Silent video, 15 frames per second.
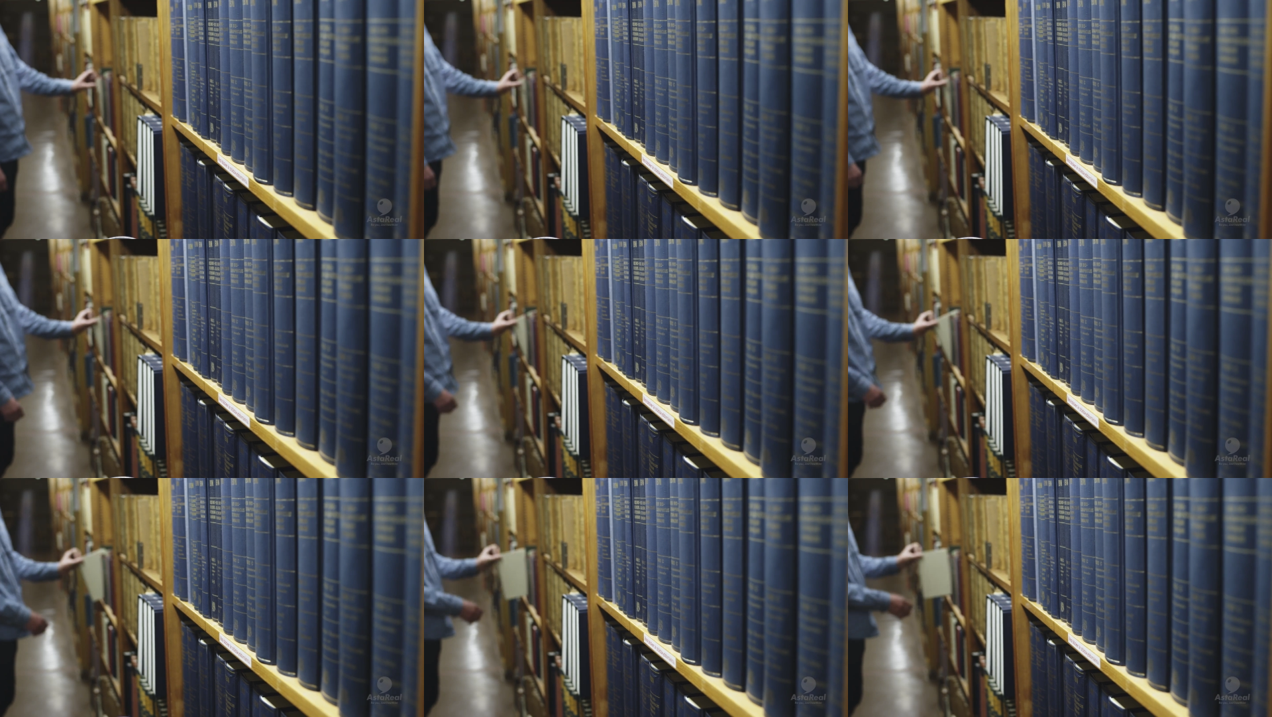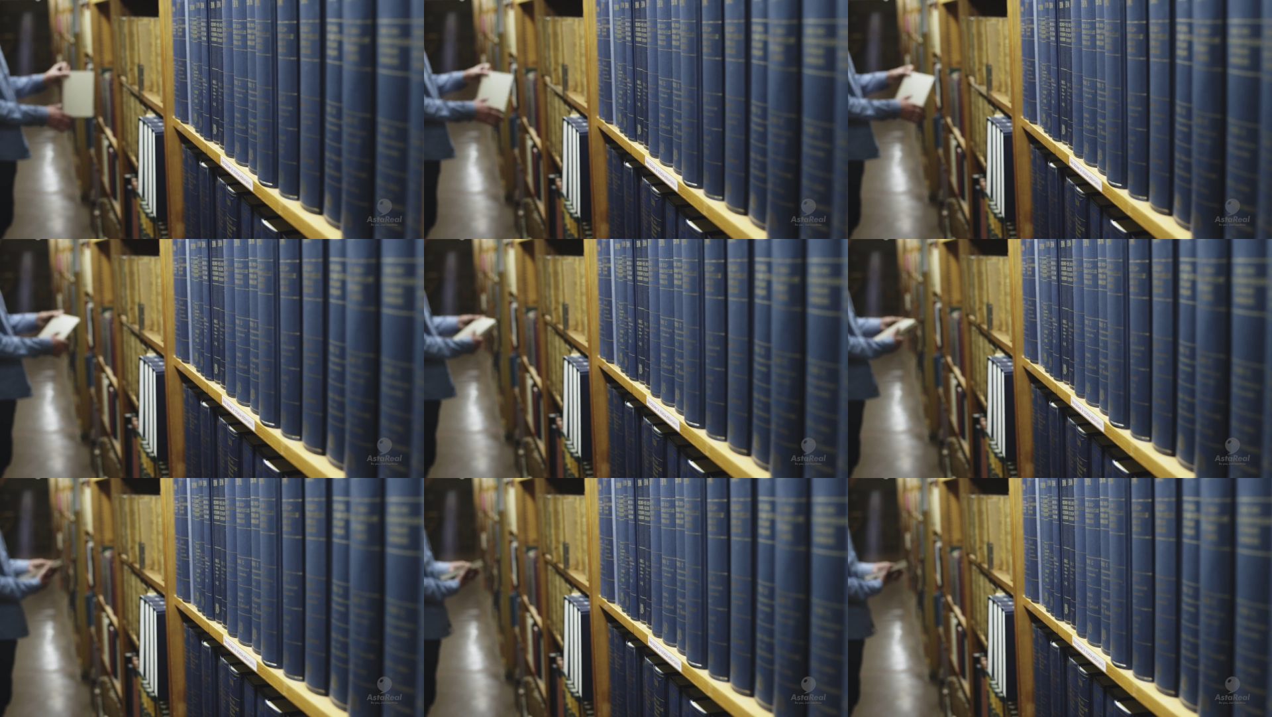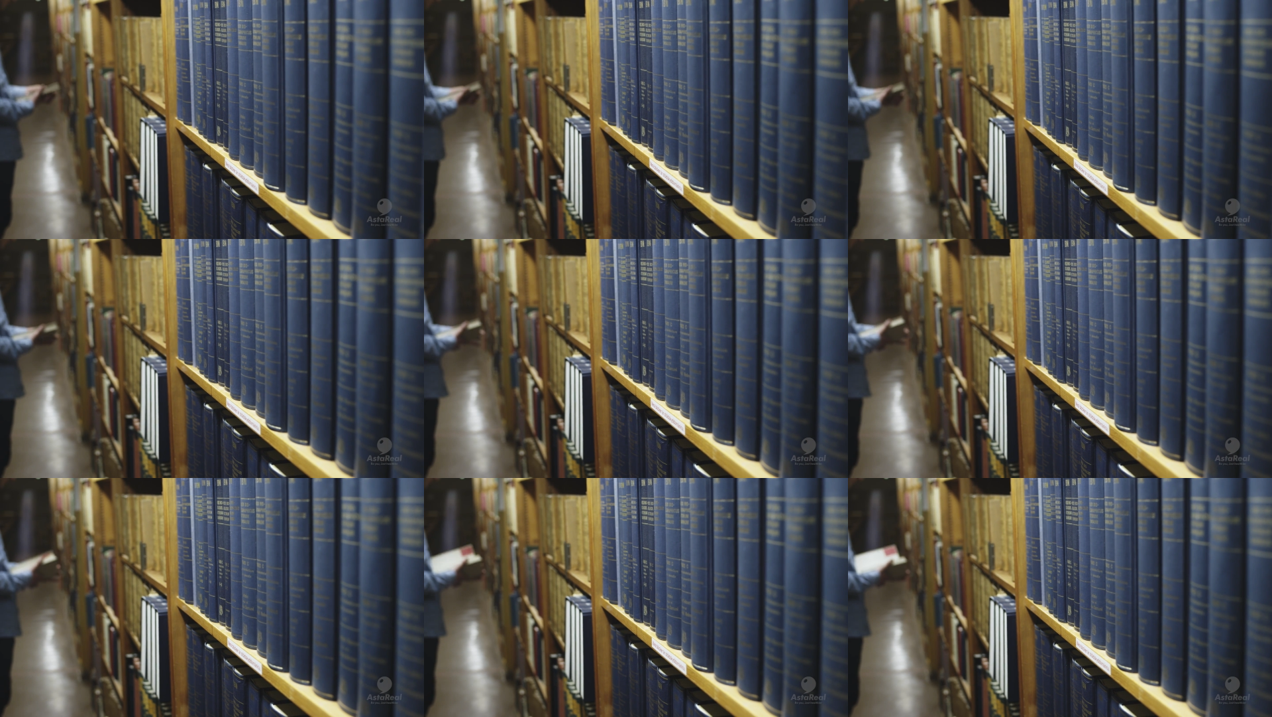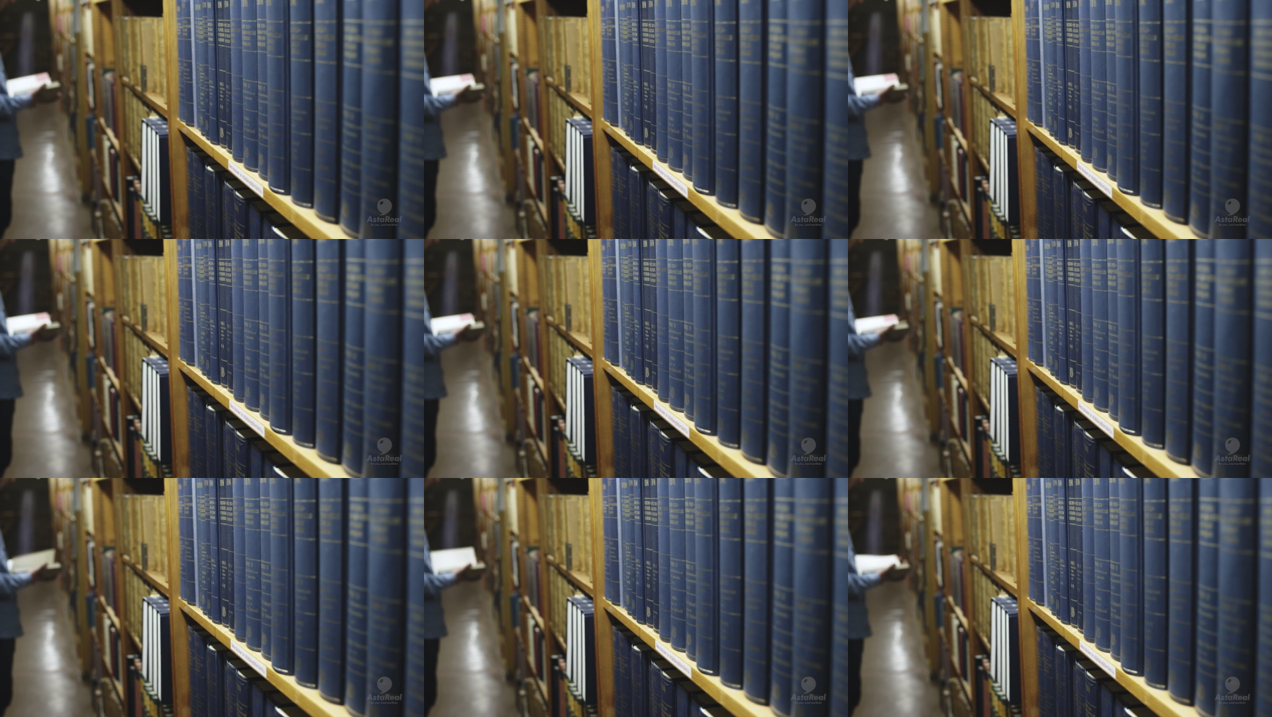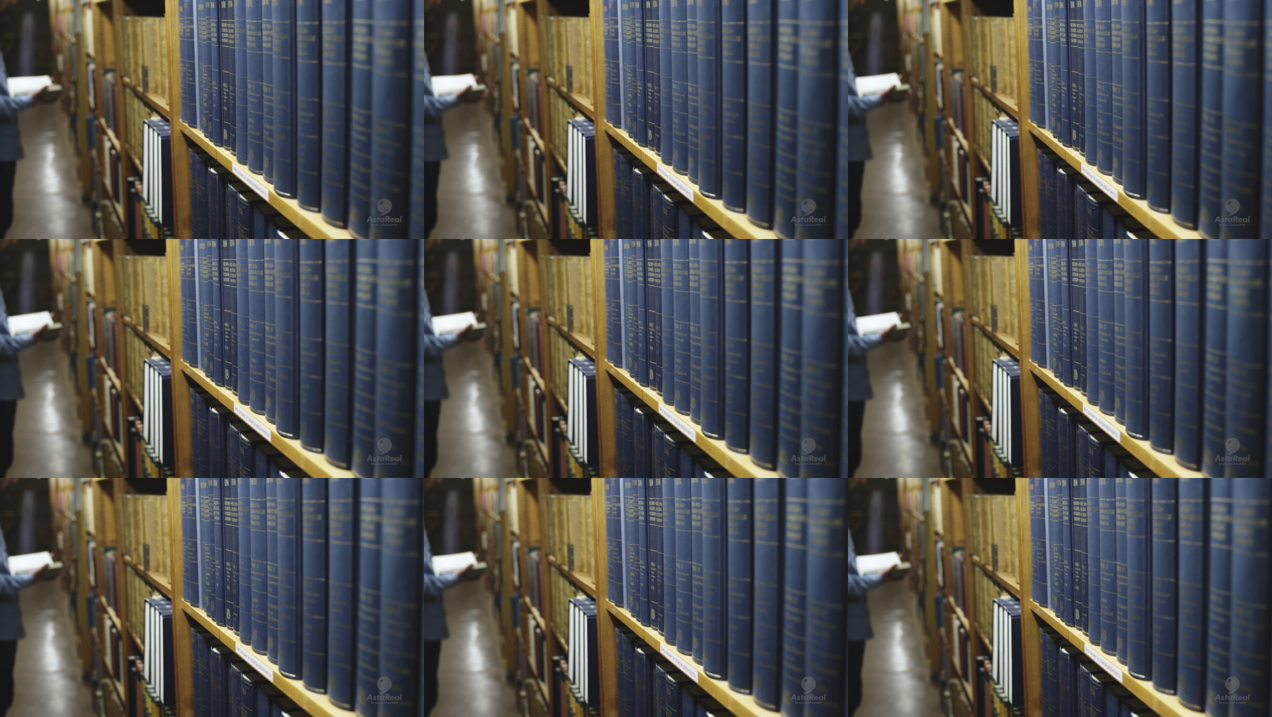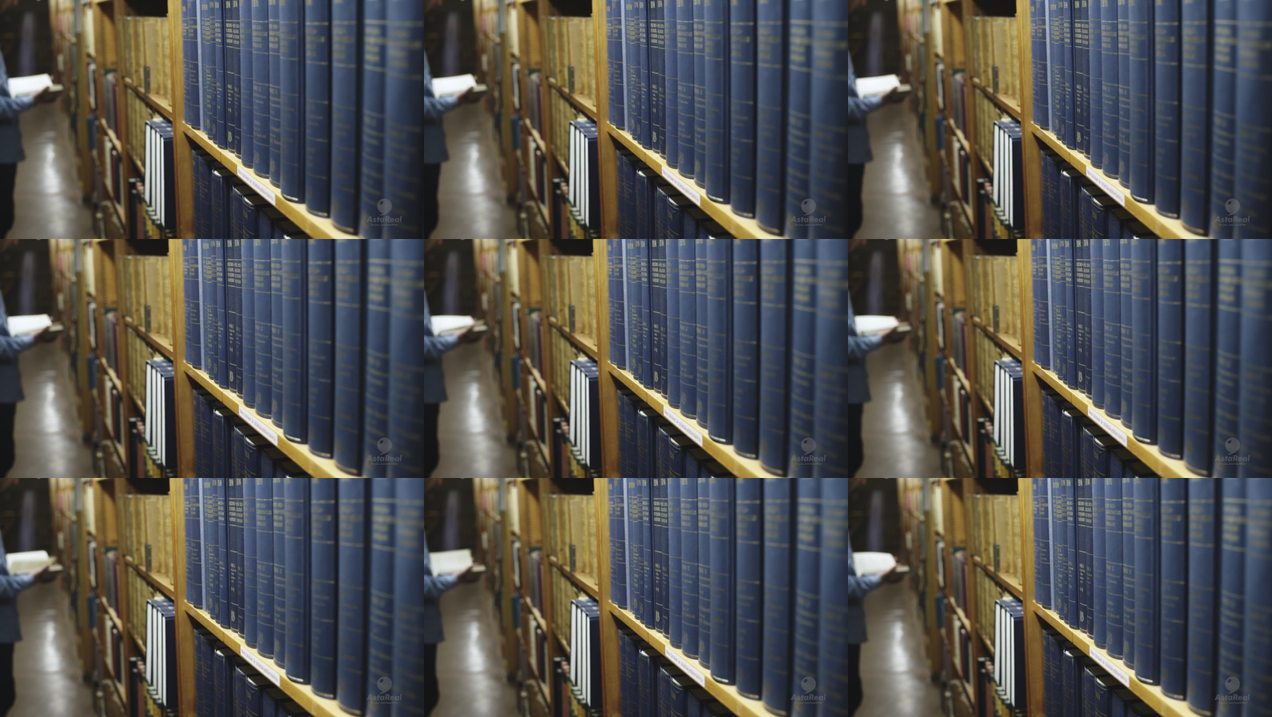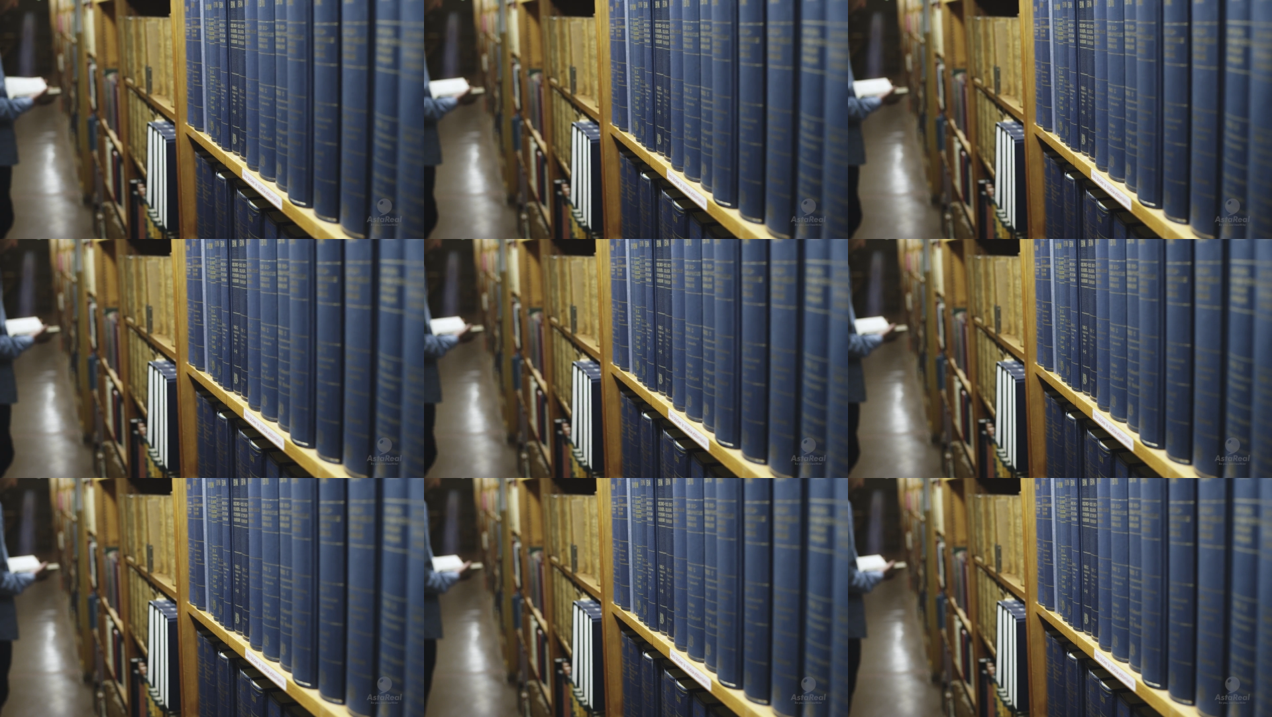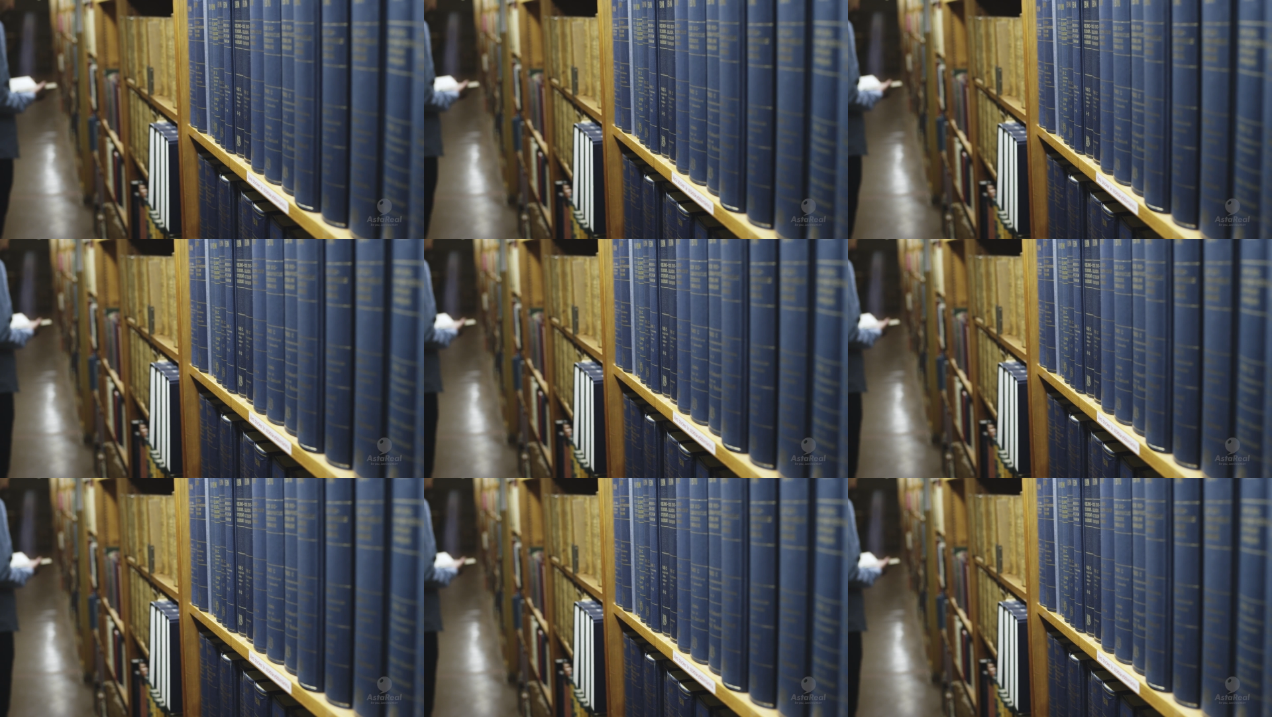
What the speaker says: [unreadable: no face in view]